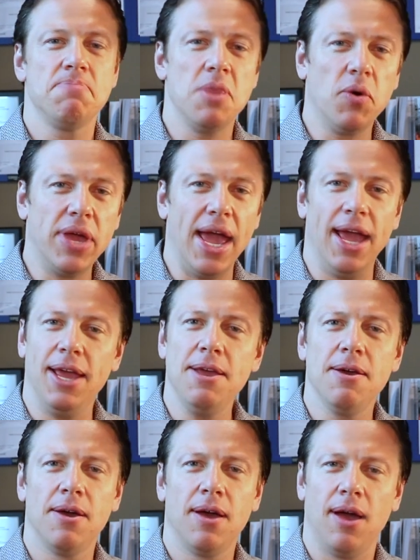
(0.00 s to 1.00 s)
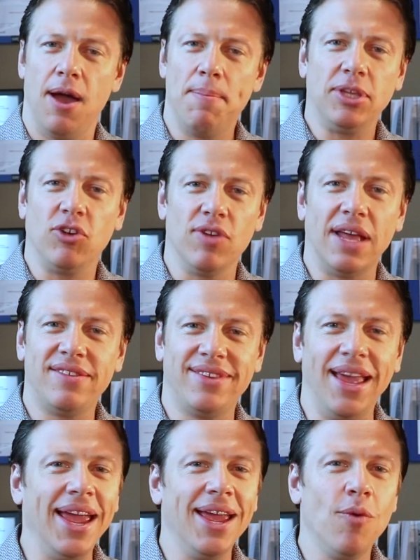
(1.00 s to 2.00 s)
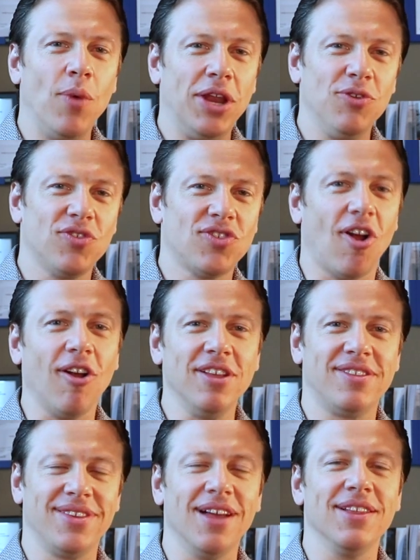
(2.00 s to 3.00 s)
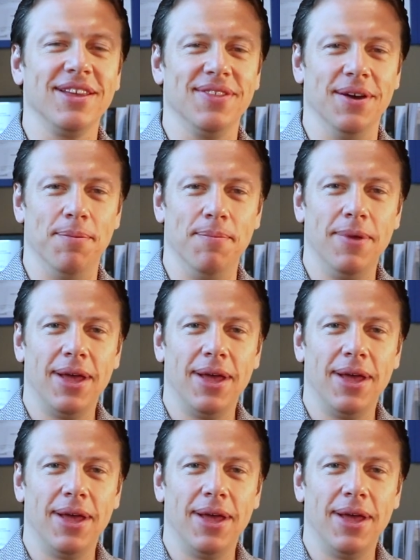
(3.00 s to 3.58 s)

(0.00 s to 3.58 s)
Okay, but you're not saying when you started selling them.